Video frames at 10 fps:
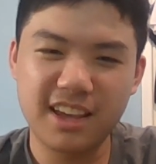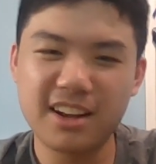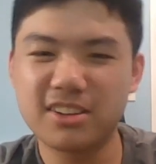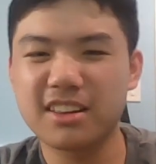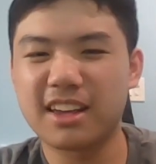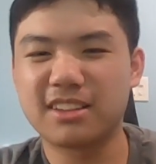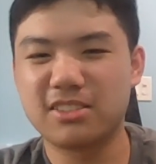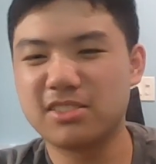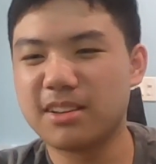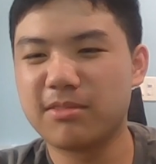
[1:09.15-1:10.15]
and you could like
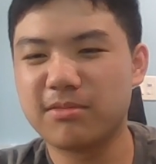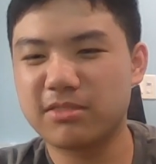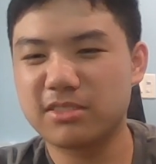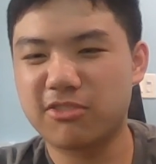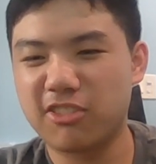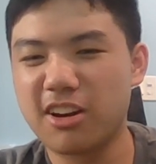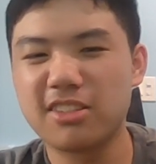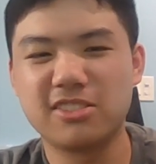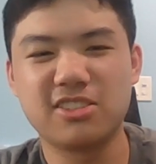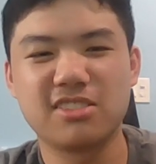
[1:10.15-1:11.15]
use them for
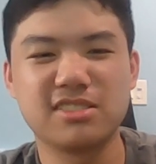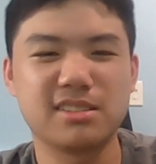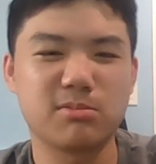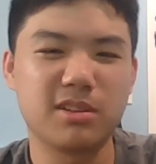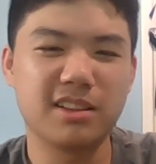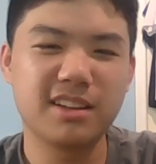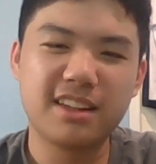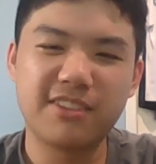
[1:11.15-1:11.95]
other genres as well.